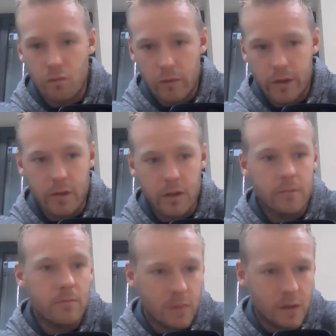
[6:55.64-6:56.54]

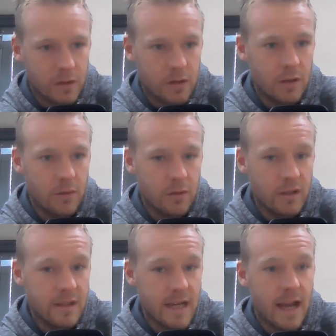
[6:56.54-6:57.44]
Recover, do another
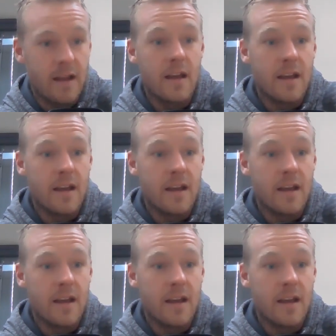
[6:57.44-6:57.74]
set.